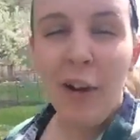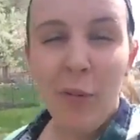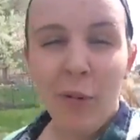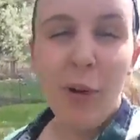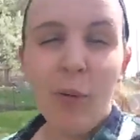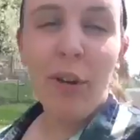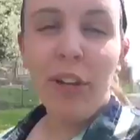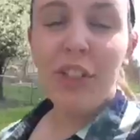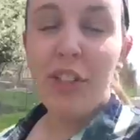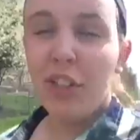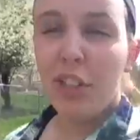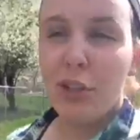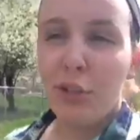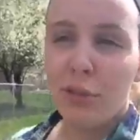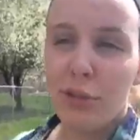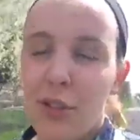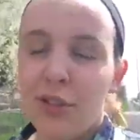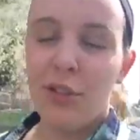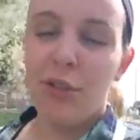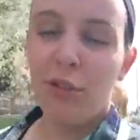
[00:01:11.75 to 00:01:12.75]
We want
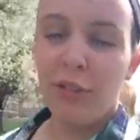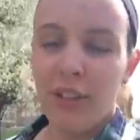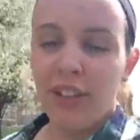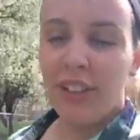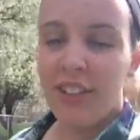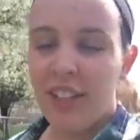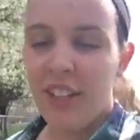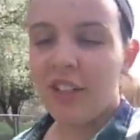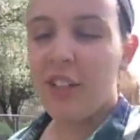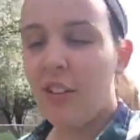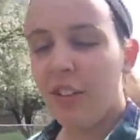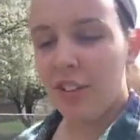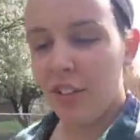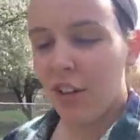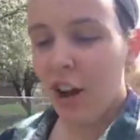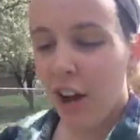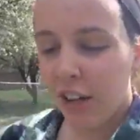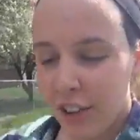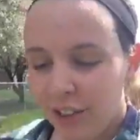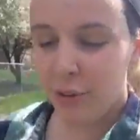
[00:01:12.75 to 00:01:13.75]
you to continue to
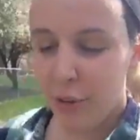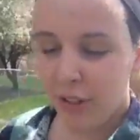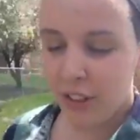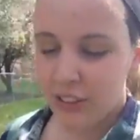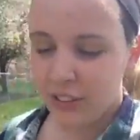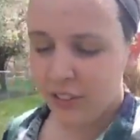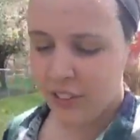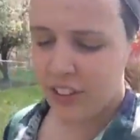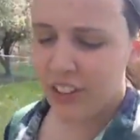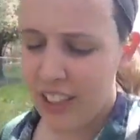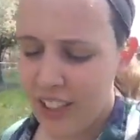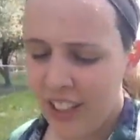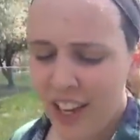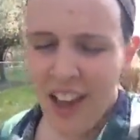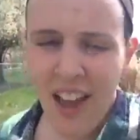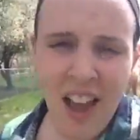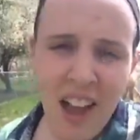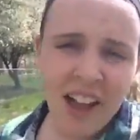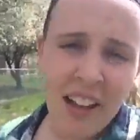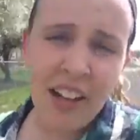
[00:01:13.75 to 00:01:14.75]
talk to us for like
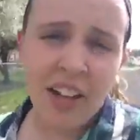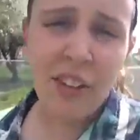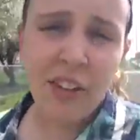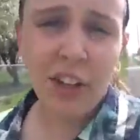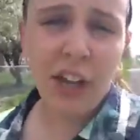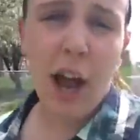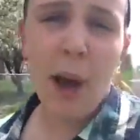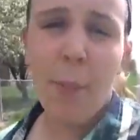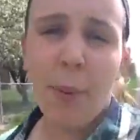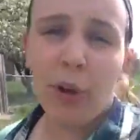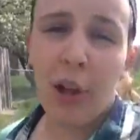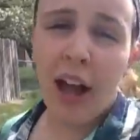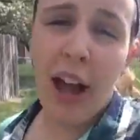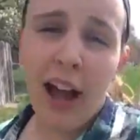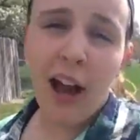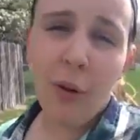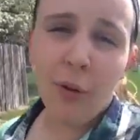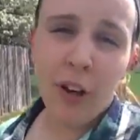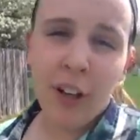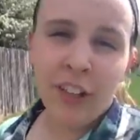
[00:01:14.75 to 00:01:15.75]
another couple
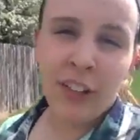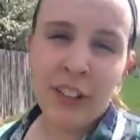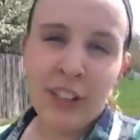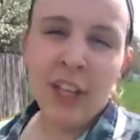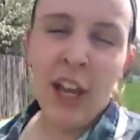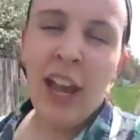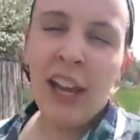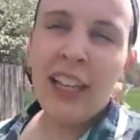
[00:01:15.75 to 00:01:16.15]
hours.